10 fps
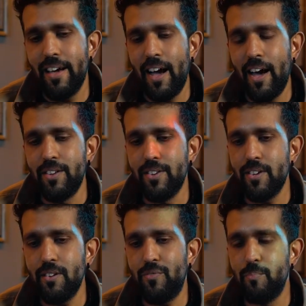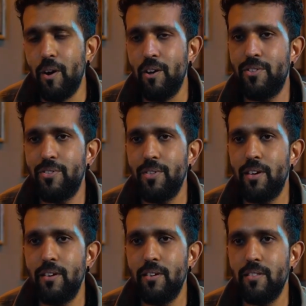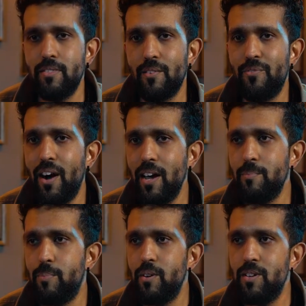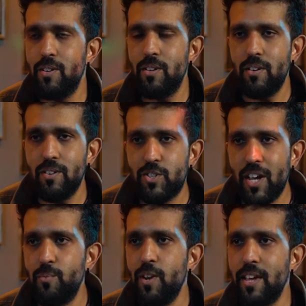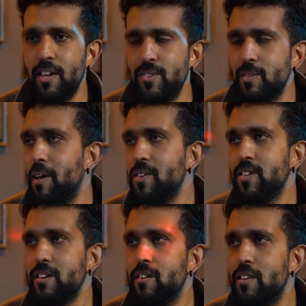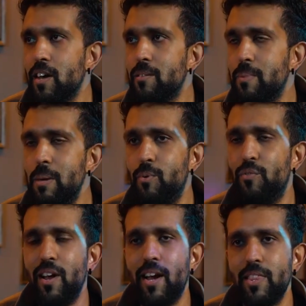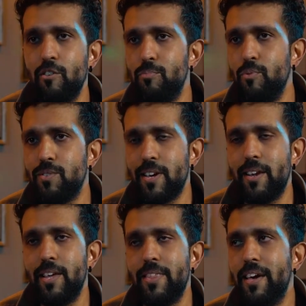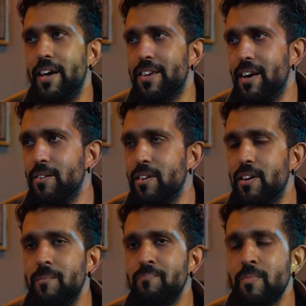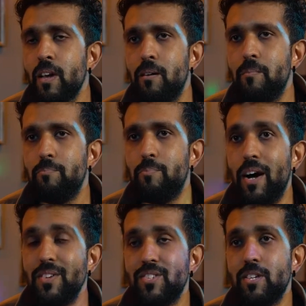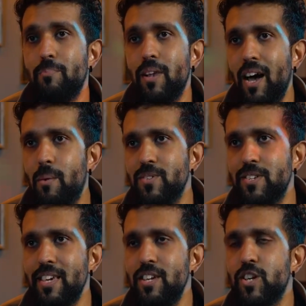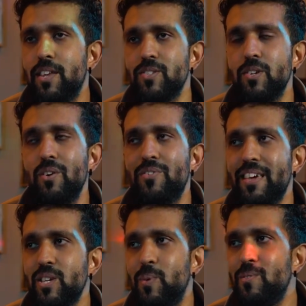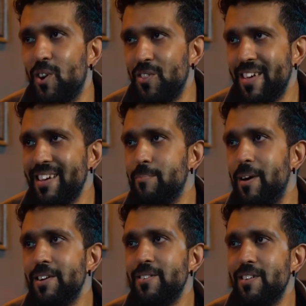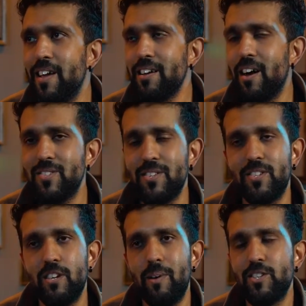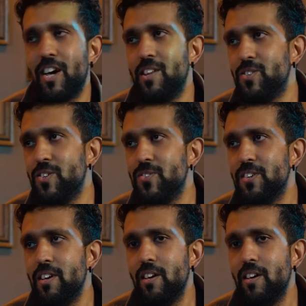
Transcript: and for both, the vibe generally is amazing. Like people feel like they're abroad, they can let their hair down. But as a supplier, as a DJ, there's a lot of things we've got to think about. Like I said to you about challenges.